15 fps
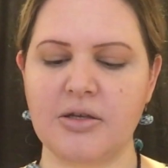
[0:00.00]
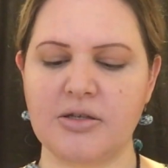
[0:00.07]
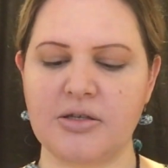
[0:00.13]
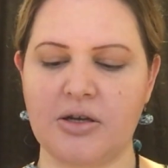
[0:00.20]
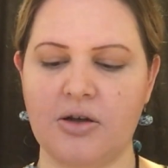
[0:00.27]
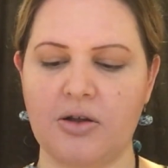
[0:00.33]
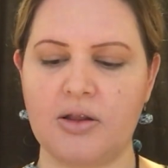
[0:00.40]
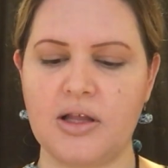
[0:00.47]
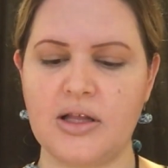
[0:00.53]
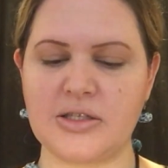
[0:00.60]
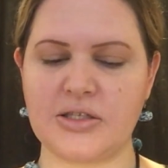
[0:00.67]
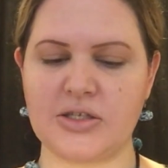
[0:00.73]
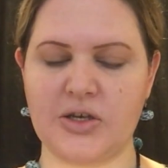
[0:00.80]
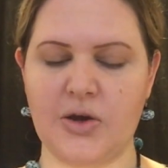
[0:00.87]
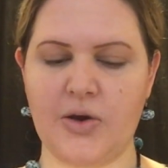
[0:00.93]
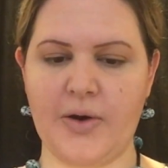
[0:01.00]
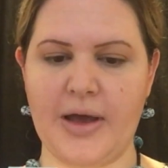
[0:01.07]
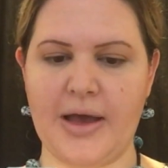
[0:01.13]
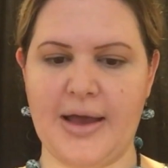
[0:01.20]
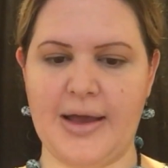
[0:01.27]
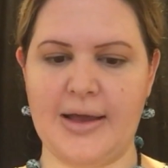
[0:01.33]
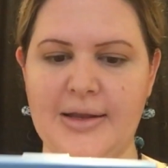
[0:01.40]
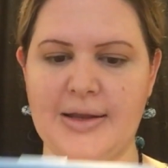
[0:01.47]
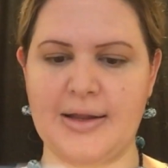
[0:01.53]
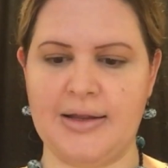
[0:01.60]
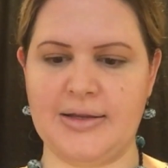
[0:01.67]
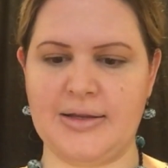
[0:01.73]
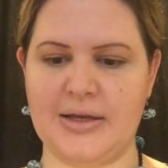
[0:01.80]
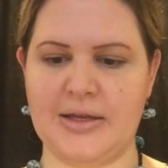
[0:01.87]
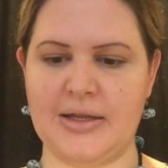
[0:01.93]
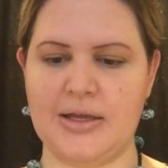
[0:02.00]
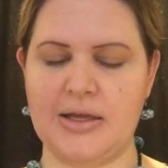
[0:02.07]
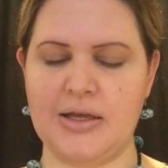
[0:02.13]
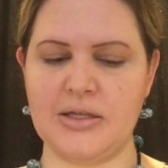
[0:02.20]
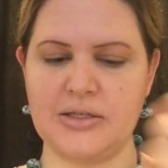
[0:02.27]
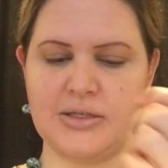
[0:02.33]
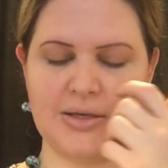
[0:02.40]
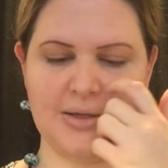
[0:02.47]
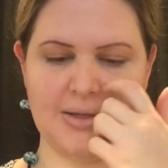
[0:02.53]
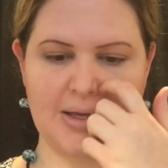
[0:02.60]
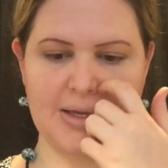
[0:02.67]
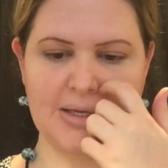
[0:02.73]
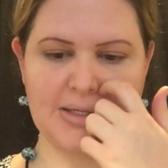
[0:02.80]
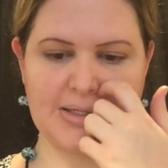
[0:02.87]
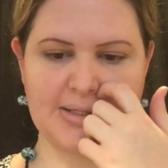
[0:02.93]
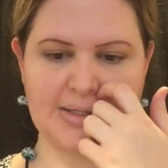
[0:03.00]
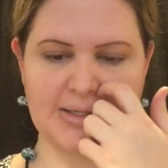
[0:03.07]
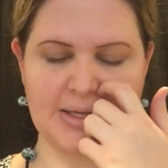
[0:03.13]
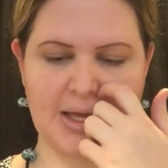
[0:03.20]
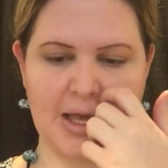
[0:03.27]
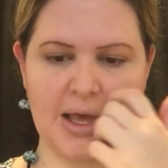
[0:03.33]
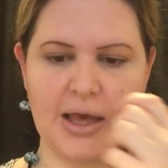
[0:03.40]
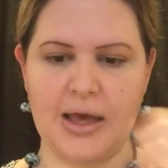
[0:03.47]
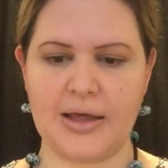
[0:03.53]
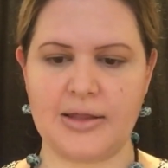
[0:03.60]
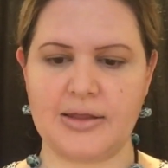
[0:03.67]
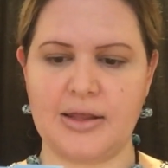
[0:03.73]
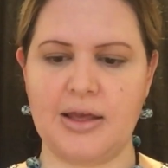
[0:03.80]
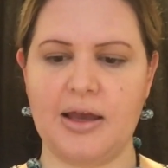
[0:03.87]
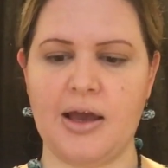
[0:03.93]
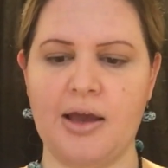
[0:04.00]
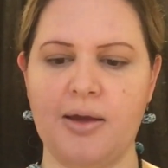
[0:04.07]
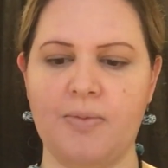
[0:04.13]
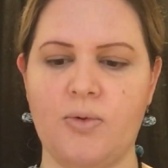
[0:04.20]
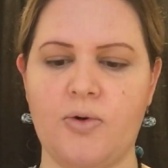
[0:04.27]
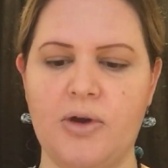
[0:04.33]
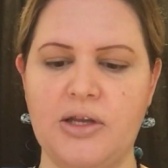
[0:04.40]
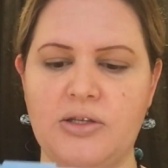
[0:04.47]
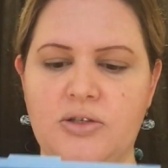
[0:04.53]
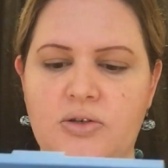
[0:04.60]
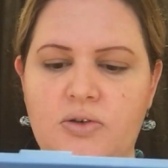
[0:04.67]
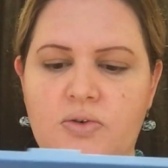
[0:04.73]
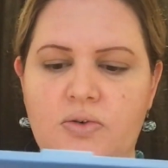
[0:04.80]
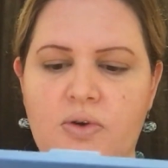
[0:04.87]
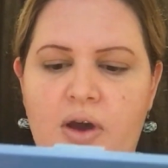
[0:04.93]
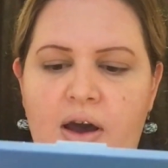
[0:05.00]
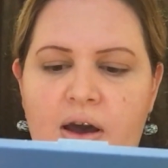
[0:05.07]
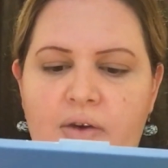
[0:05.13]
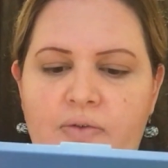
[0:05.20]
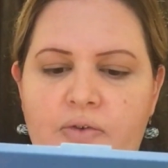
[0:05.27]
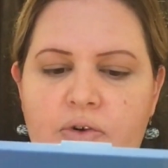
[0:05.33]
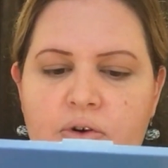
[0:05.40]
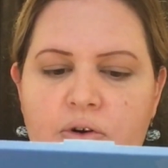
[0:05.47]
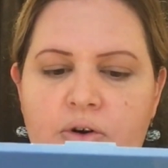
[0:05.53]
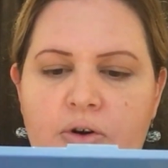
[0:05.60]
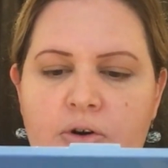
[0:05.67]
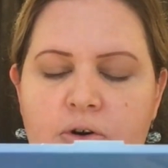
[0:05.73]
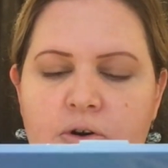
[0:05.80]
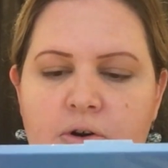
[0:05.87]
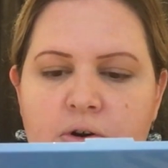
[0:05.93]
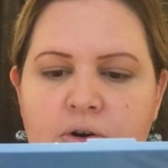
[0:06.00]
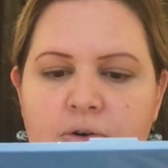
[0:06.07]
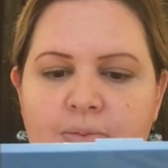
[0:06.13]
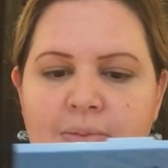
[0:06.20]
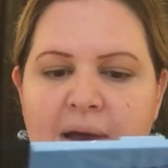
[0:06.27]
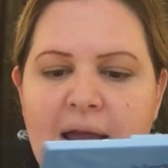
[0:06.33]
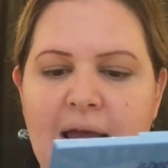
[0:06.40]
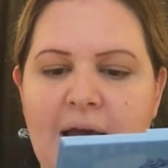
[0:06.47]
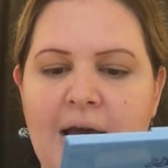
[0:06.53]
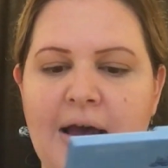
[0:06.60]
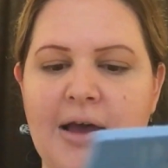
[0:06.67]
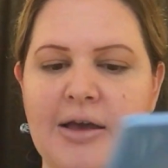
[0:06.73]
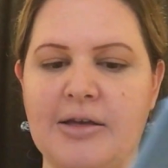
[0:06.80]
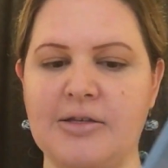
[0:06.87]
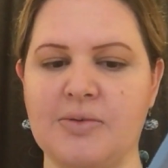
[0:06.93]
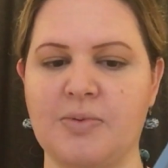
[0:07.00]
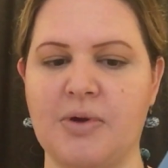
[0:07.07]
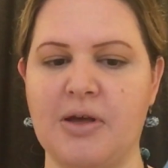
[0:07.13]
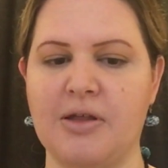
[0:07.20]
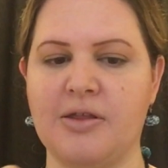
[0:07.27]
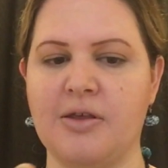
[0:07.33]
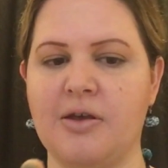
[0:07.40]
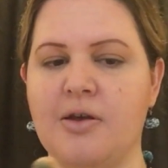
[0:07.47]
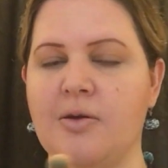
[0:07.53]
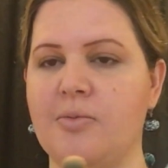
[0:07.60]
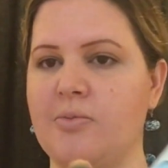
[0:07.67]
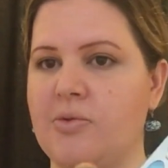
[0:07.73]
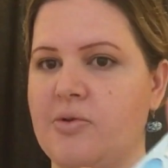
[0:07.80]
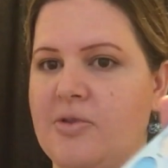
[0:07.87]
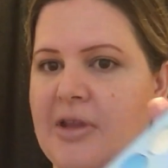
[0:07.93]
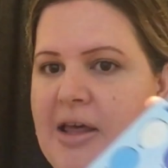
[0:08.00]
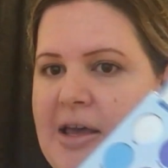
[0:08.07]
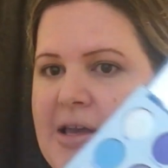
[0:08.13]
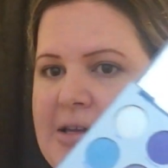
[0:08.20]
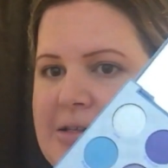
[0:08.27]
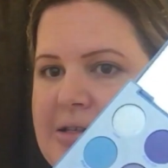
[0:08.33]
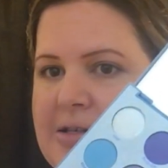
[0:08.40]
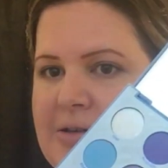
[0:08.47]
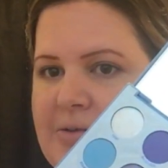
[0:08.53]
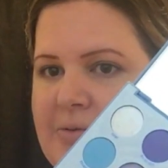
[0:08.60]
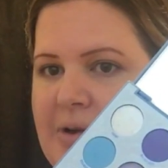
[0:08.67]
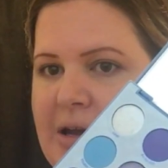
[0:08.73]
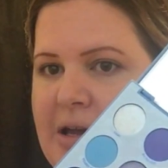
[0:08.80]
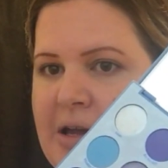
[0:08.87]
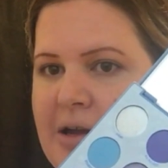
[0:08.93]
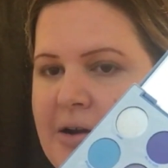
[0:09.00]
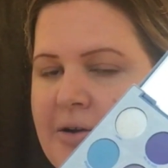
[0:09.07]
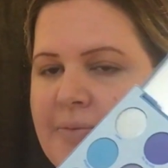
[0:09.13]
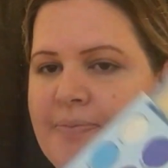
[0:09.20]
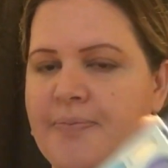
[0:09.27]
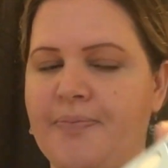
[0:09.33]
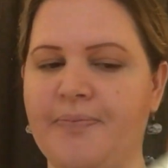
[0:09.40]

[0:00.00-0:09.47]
So let's go ahead and get into this. I think I am going to cover my eyes with blue light right here.